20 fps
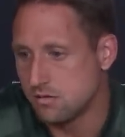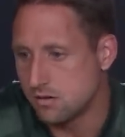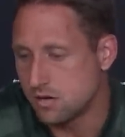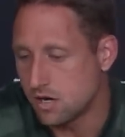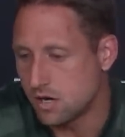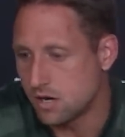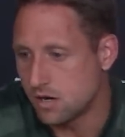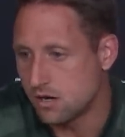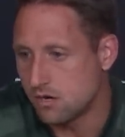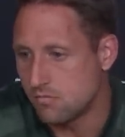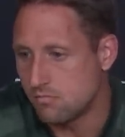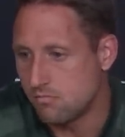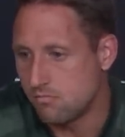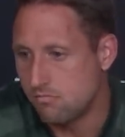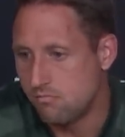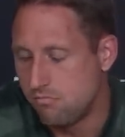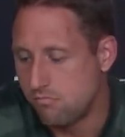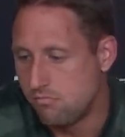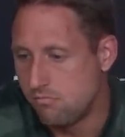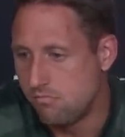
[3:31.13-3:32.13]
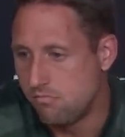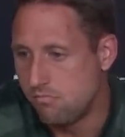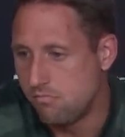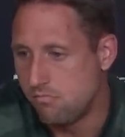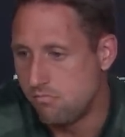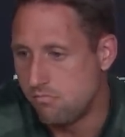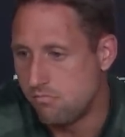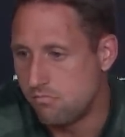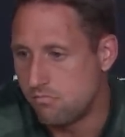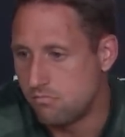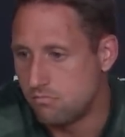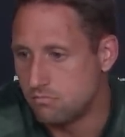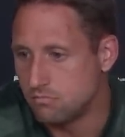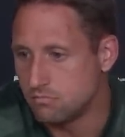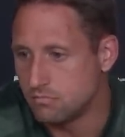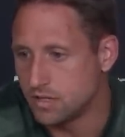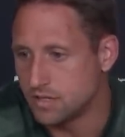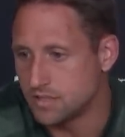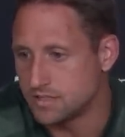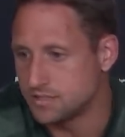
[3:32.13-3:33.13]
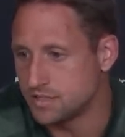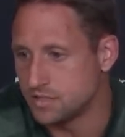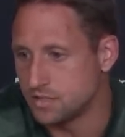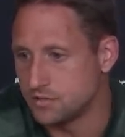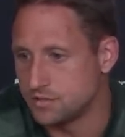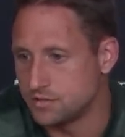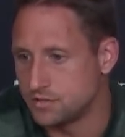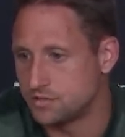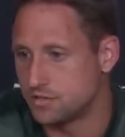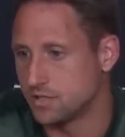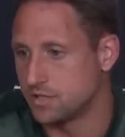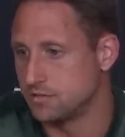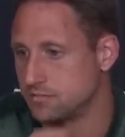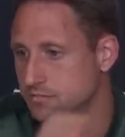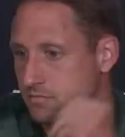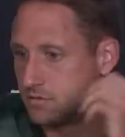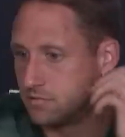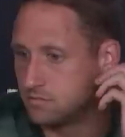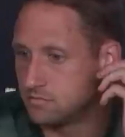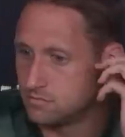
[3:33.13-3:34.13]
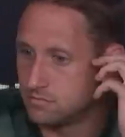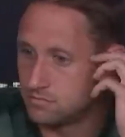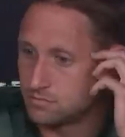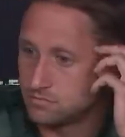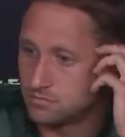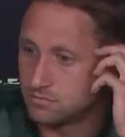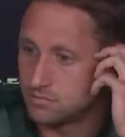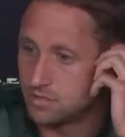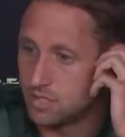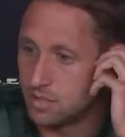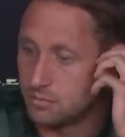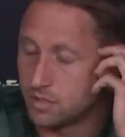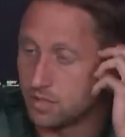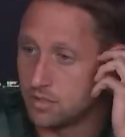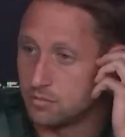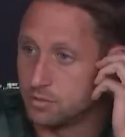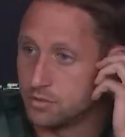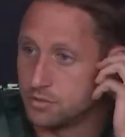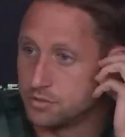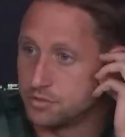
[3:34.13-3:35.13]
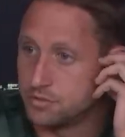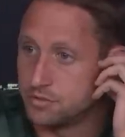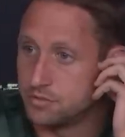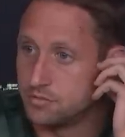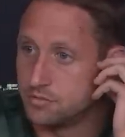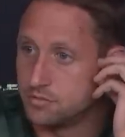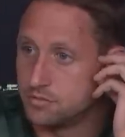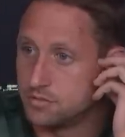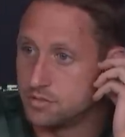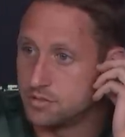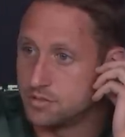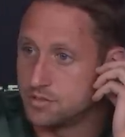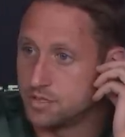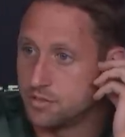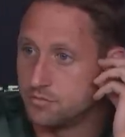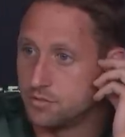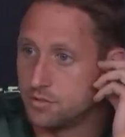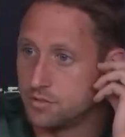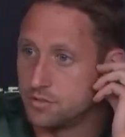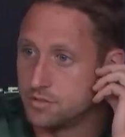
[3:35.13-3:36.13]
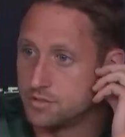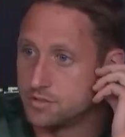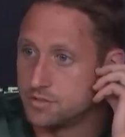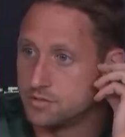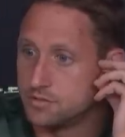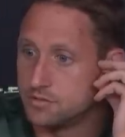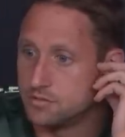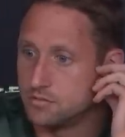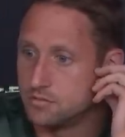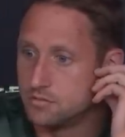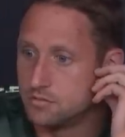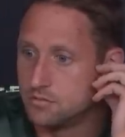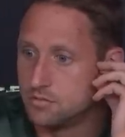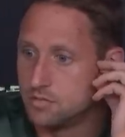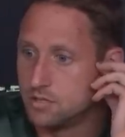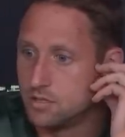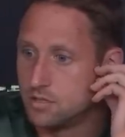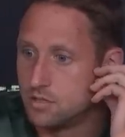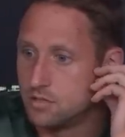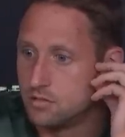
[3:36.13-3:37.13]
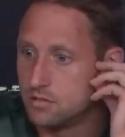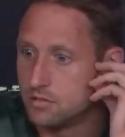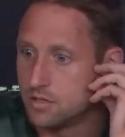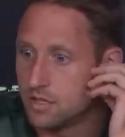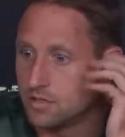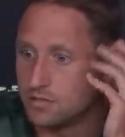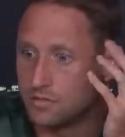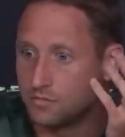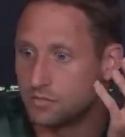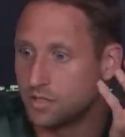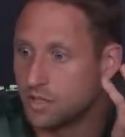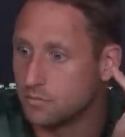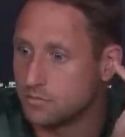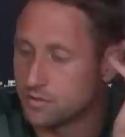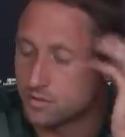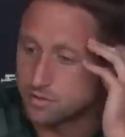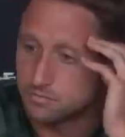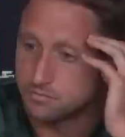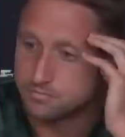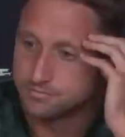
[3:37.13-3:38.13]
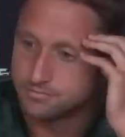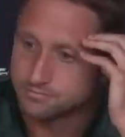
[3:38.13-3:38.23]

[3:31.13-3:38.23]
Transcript: um, like I said, I was just trying to keep my composure and, and stay focused. And yeah, sometimes I